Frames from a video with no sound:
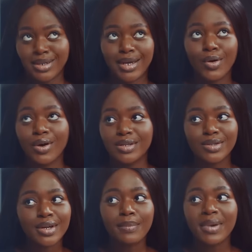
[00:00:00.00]
My dear, God
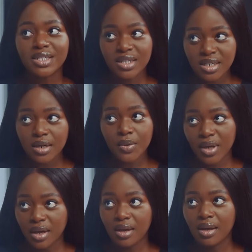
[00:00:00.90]
is not a magician,
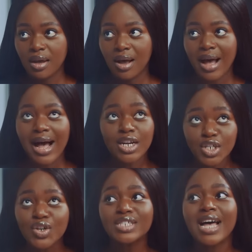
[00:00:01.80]
okay?
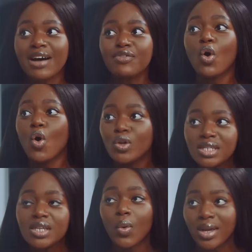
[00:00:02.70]
Actions have
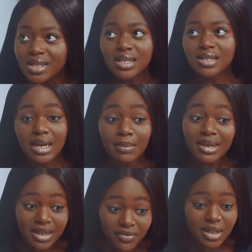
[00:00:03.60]
consequences, and
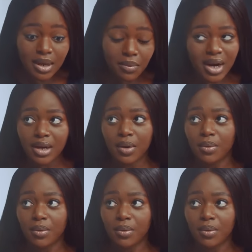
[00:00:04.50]
I'm leaving them right